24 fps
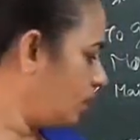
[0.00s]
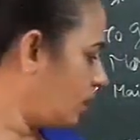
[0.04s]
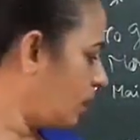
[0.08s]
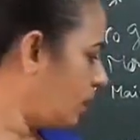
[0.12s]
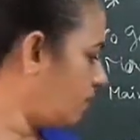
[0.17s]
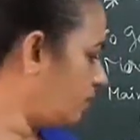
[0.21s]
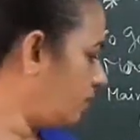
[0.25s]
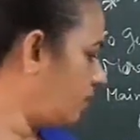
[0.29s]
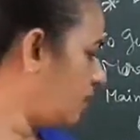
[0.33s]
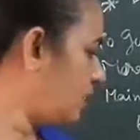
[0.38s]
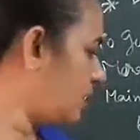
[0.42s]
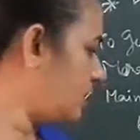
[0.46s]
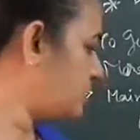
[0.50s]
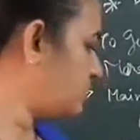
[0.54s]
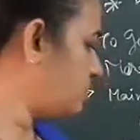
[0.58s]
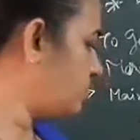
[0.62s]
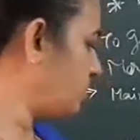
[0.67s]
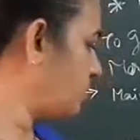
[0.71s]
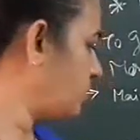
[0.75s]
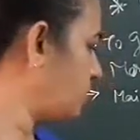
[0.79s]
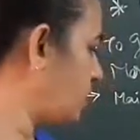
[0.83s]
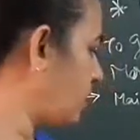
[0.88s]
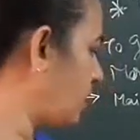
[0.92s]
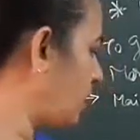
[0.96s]
Our
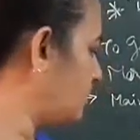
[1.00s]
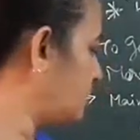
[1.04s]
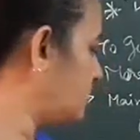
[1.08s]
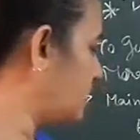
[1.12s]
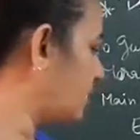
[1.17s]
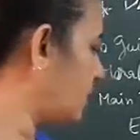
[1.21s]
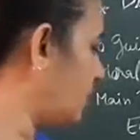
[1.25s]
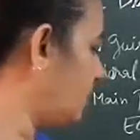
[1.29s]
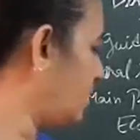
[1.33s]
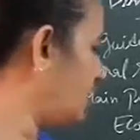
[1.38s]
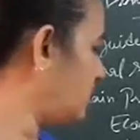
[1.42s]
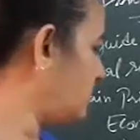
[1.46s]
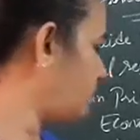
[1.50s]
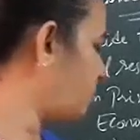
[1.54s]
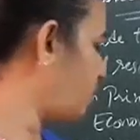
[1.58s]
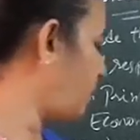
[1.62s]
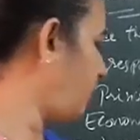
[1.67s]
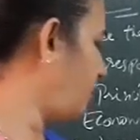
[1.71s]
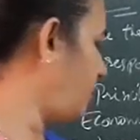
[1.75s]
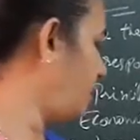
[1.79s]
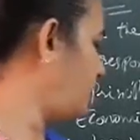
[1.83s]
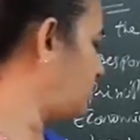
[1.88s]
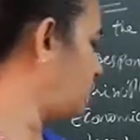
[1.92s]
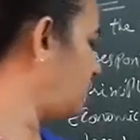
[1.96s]
second last
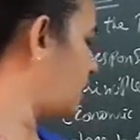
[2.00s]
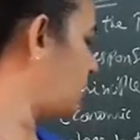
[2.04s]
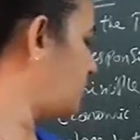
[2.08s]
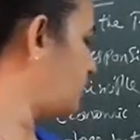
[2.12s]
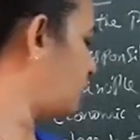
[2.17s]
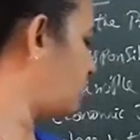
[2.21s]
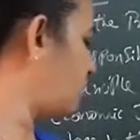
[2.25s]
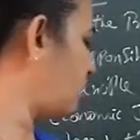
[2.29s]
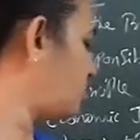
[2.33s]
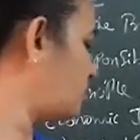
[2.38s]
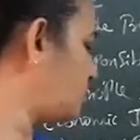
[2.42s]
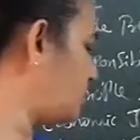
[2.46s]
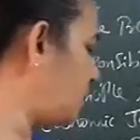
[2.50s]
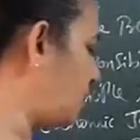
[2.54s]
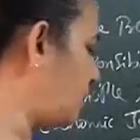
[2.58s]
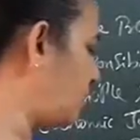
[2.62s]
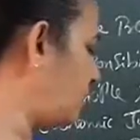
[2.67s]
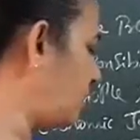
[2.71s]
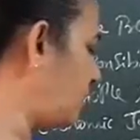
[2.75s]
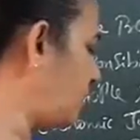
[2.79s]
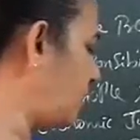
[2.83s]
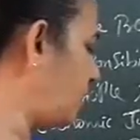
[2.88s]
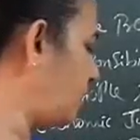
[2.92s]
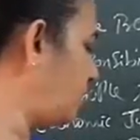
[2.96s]
point is educational
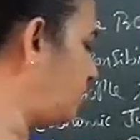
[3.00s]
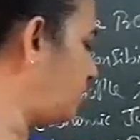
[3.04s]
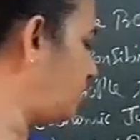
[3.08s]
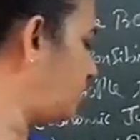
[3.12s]
and